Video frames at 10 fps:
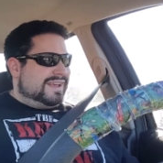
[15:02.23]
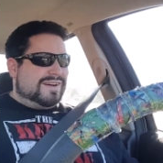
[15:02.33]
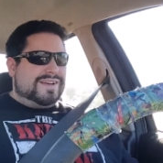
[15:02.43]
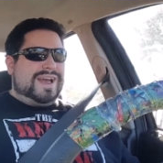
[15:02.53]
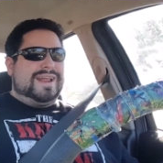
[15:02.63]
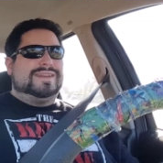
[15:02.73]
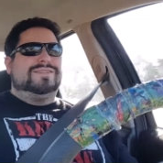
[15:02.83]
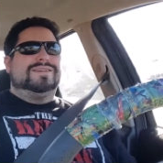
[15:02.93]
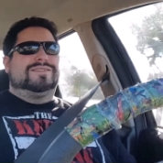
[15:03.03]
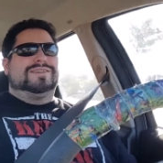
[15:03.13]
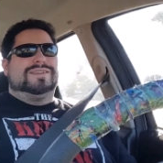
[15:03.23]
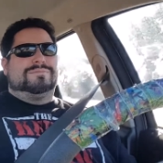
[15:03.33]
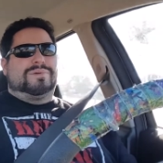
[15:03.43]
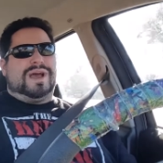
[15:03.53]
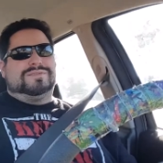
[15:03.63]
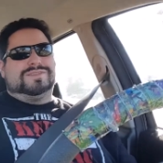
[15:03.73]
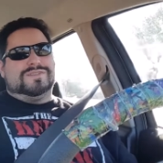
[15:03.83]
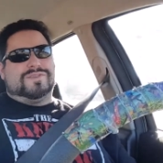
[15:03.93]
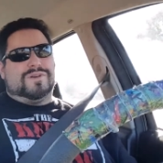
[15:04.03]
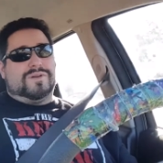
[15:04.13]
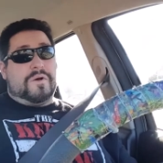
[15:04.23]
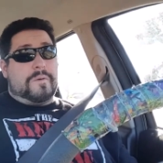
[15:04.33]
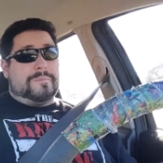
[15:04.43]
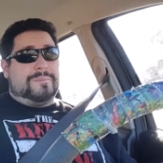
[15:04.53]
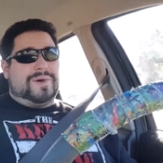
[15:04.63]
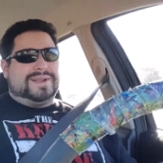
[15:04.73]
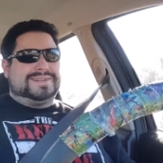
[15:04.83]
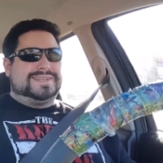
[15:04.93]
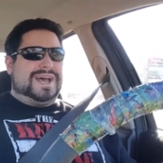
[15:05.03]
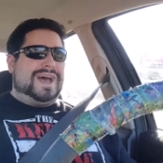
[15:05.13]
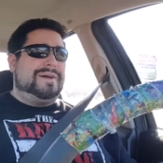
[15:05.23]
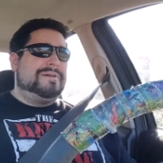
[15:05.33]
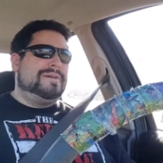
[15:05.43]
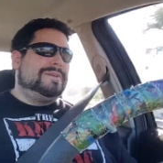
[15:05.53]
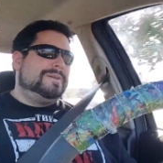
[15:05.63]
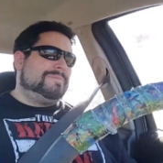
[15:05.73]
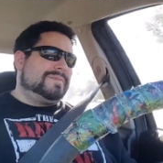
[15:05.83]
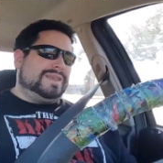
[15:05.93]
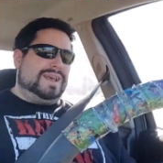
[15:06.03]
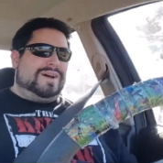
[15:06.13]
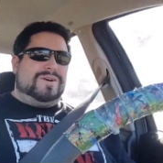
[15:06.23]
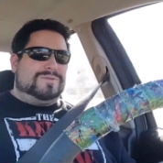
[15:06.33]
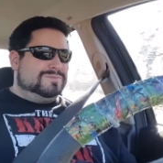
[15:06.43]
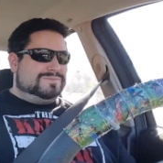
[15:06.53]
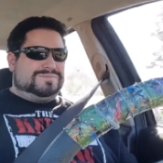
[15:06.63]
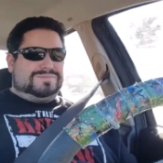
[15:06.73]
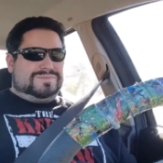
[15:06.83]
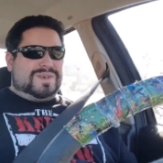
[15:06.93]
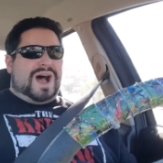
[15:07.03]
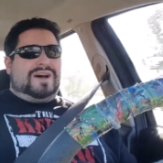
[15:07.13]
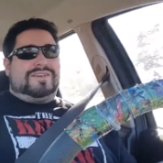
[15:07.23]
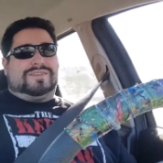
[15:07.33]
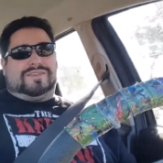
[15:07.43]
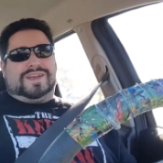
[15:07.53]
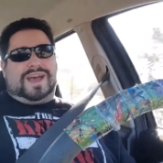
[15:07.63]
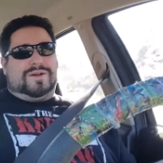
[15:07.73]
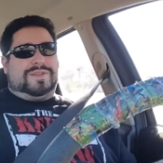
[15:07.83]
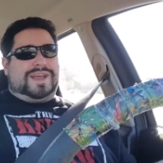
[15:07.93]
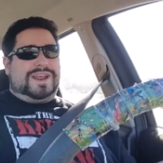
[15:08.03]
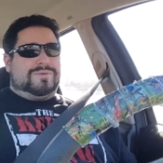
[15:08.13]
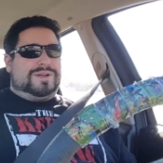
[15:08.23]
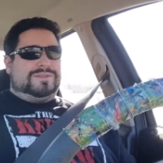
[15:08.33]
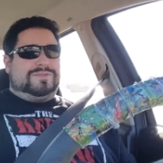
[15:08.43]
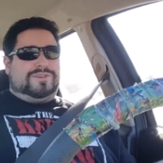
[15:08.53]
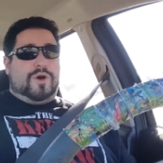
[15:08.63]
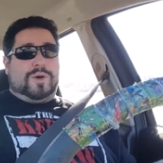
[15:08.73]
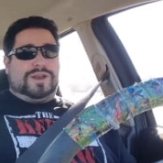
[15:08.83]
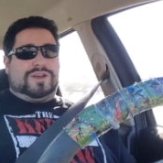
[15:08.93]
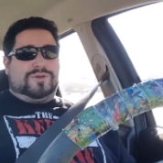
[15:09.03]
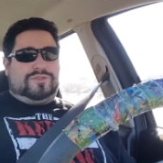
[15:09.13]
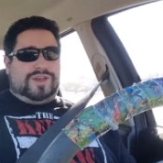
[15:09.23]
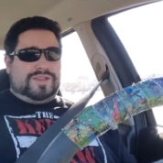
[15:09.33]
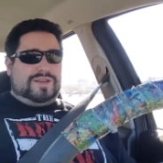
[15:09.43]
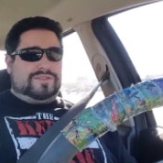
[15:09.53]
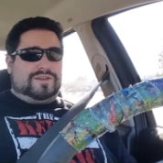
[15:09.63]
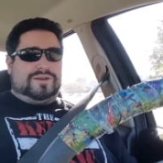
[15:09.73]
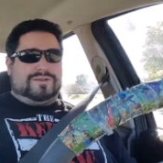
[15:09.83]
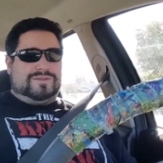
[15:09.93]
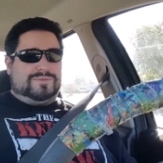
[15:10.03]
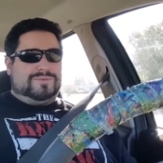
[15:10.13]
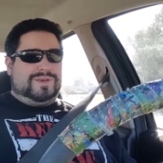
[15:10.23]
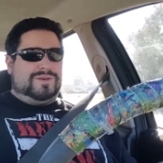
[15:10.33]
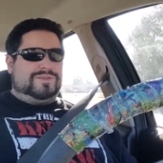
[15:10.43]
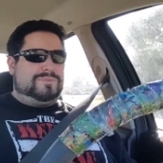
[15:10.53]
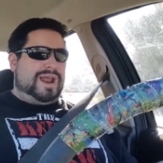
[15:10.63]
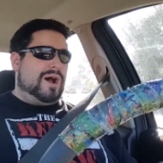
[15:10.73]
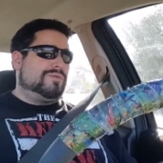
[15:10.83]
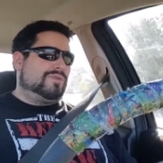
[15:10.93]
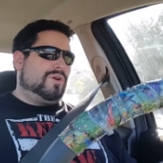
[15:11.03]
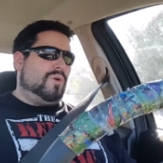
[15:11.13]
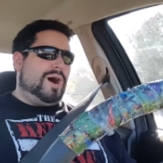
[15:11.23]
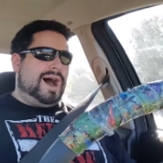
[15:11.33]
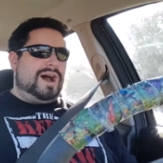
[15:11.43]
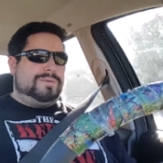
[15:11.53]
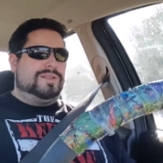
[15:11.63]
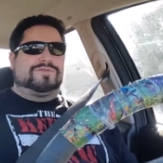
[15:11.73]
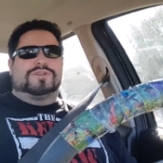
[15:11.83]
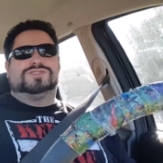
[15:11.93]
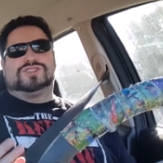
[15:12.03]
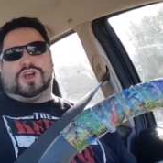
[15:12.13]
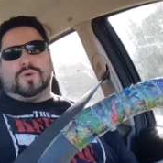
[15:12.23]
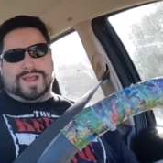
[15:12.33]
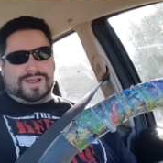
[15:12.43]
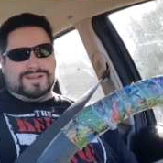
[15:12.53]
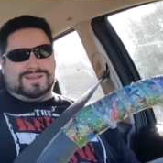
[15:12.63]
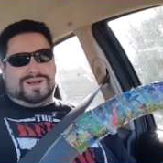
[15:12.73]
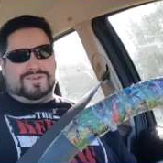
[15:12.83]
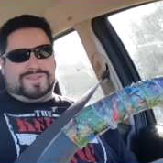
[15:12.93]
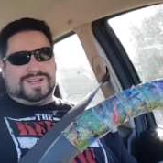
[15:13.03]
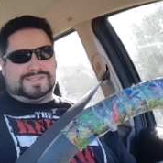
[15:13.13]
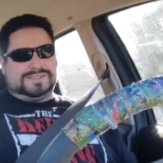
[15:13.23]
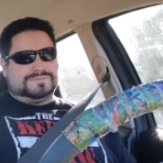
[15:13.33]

You know, you got to do this in the privacy of your own home. But uh, you know, obviously, I don't think anyone's going to go see this. There is, you know, it's been out for a while. I mean, the first show of this